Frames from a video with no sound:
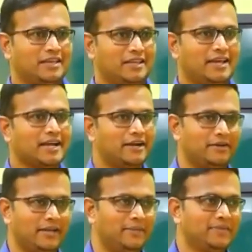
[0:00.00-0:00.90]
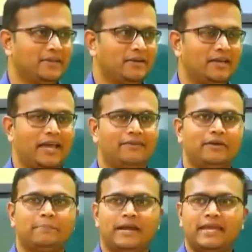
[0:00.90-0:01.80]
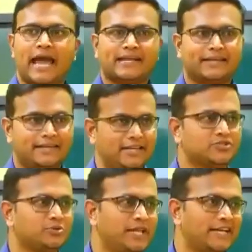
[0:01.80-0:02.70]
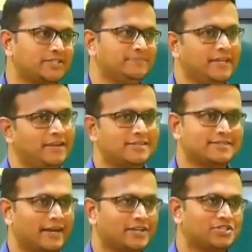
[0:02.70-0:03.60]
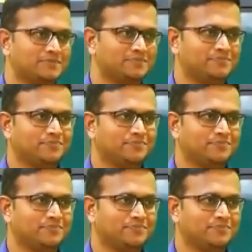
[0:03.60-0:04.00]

In a country, everybody agrees to that, then it is correct.